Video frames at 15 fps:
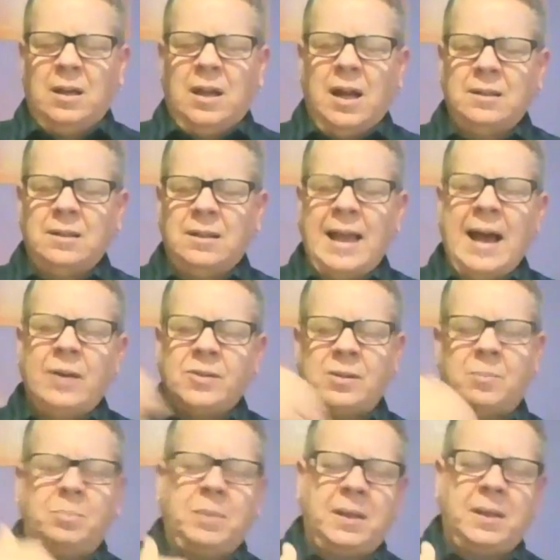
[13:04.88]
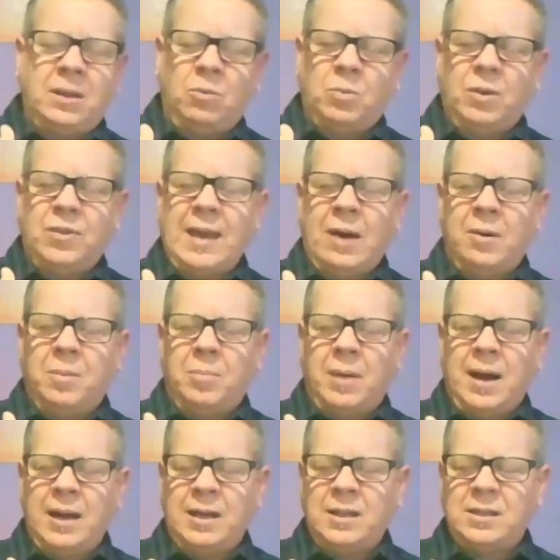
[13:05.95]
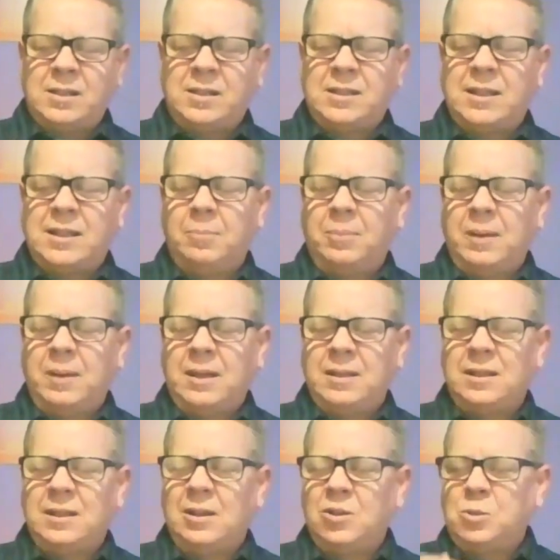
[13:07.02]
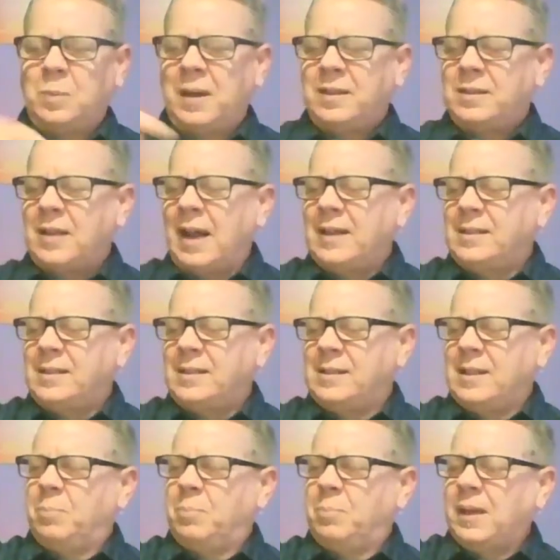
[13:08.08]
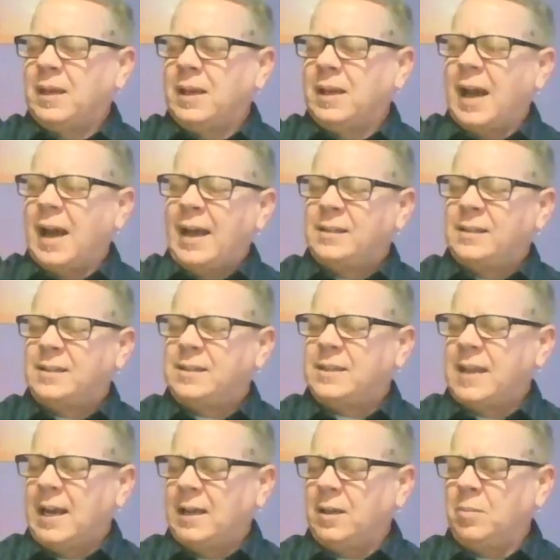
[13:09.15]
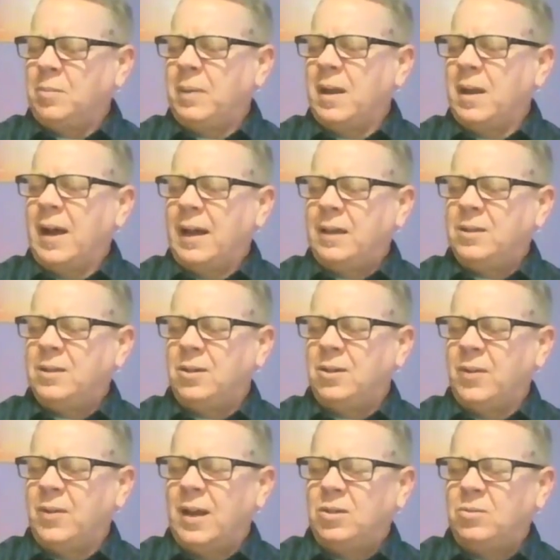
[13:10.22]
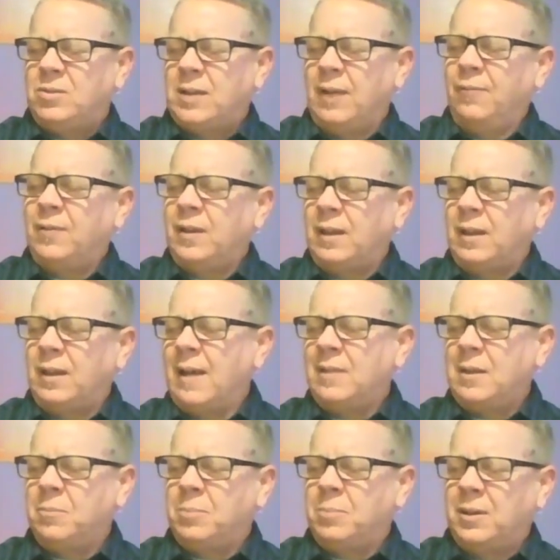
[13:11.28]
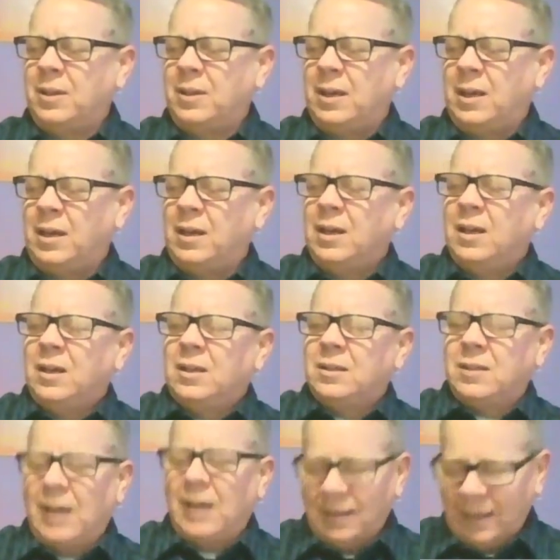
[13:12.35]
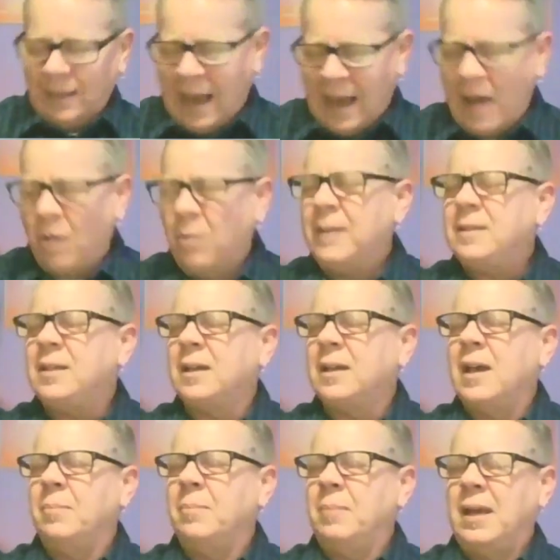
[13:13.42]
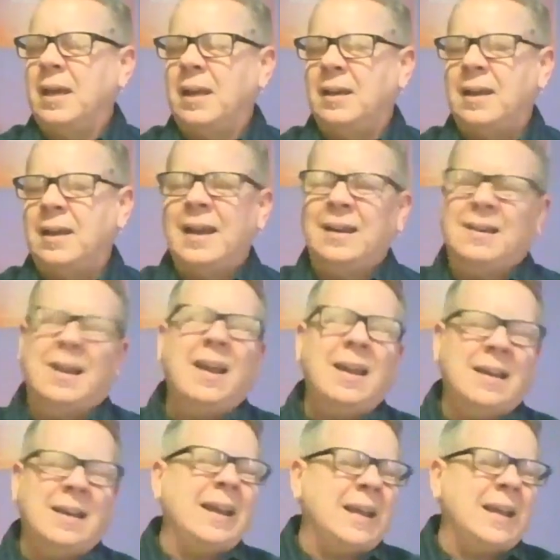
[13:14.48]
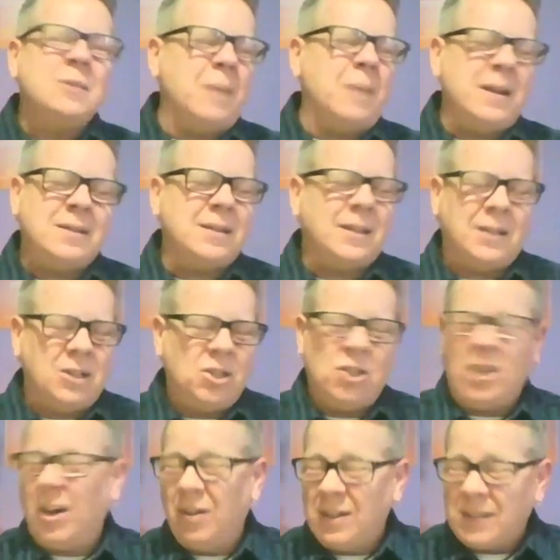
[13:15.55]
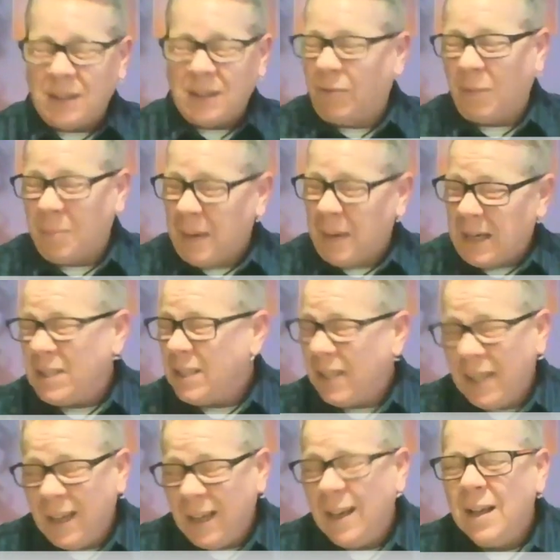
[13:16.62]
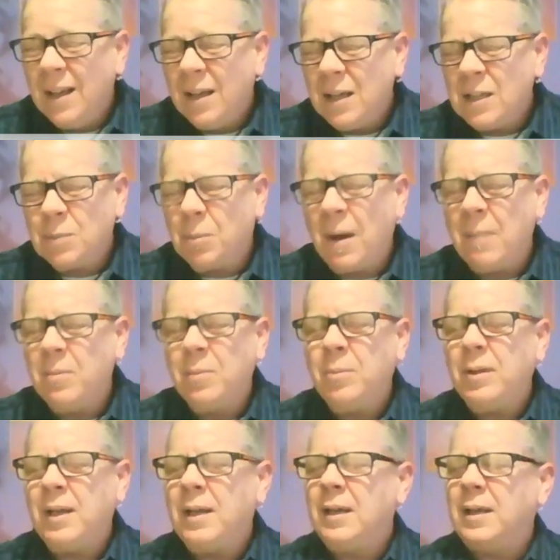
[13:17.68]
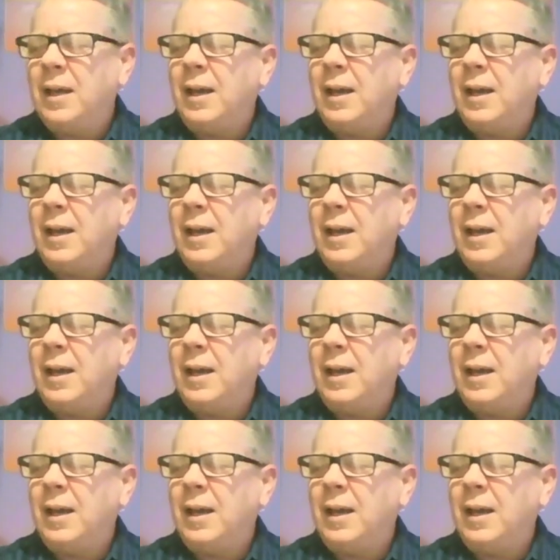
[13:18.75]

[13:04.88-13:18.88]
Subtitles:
allows a being without a body to step into their space. I see a big guide standing behind you, and you definitely have the ability to allow it to come in and I guess basically share its information is probably